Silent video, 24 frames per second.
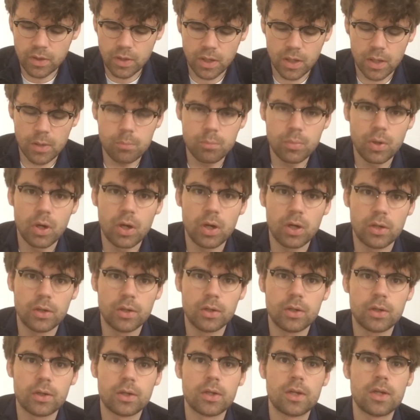a
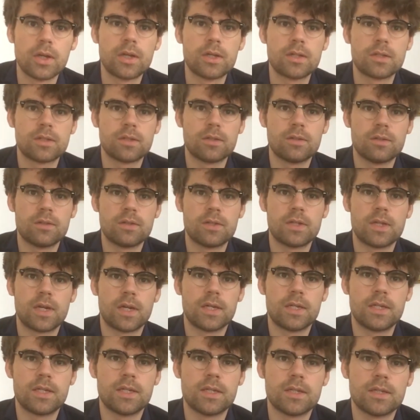pond. So the
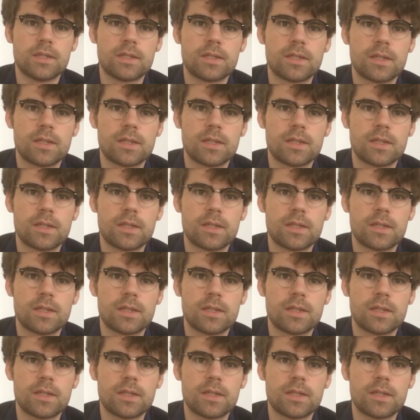idea is